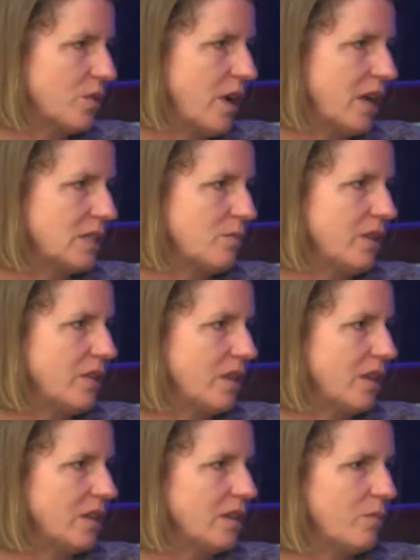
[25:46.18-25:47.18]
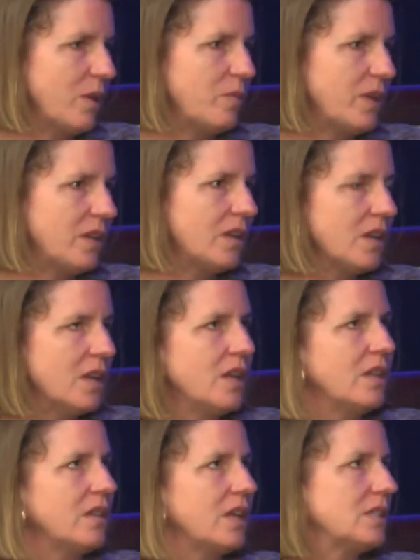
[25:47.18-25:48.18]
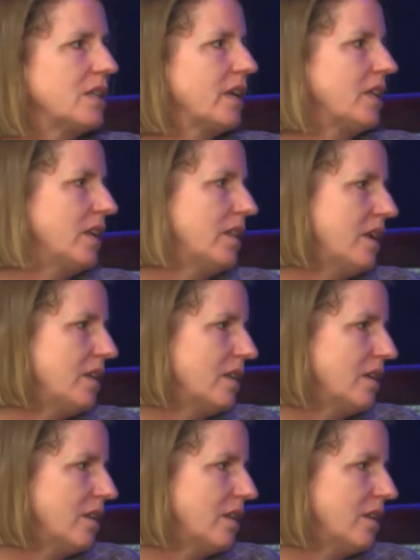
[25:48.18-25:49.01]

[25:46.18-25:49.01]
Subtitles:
harassment, then it might be less likely that